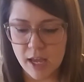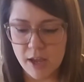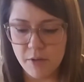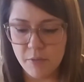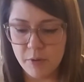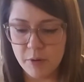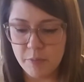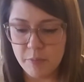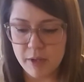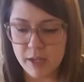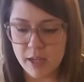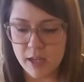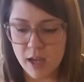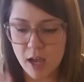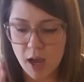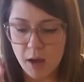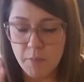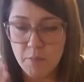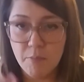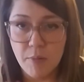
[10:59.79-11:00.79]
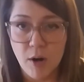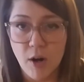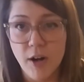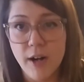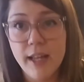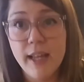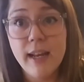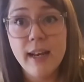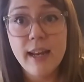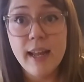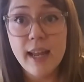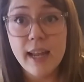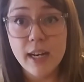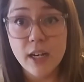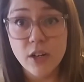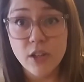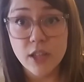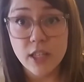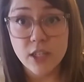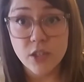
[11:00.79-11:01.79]
would be a burden
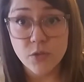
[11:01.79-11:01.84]
in this